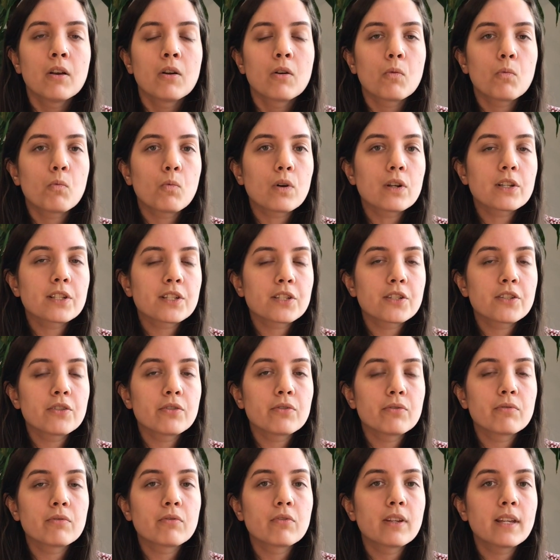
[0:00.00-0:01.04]
was
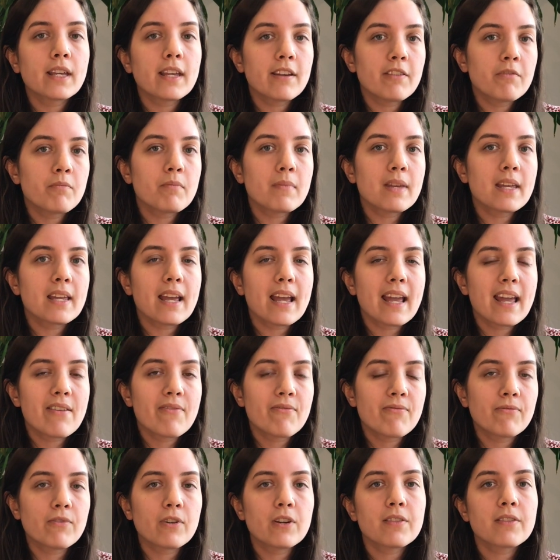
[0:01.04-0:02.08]
to give me a
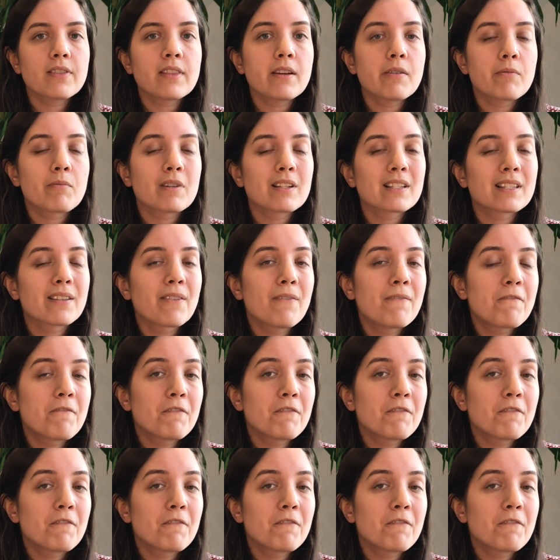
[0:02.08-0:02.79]
foot that was